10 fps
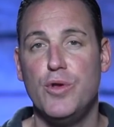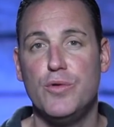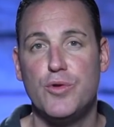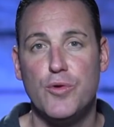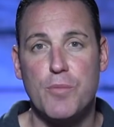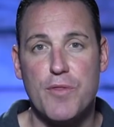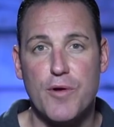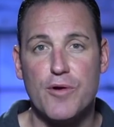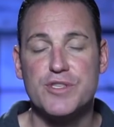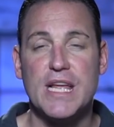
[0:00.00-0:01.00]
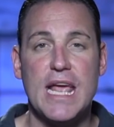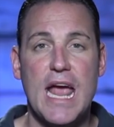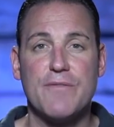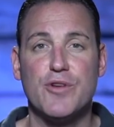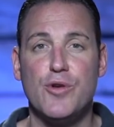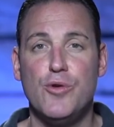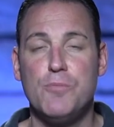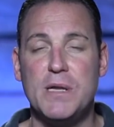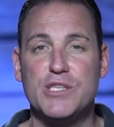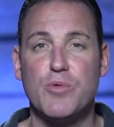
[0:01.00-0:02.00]
YouTube Thursday afternoon
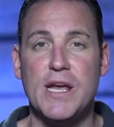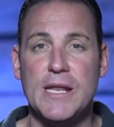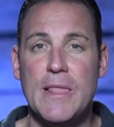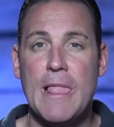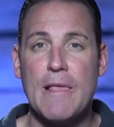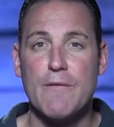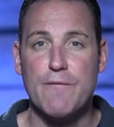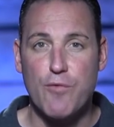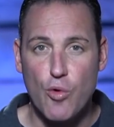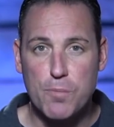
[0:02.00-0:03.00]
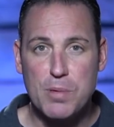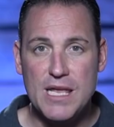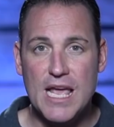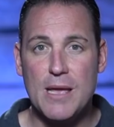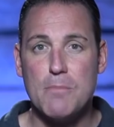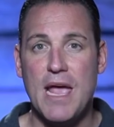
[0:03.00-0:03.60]
between 4 p.m.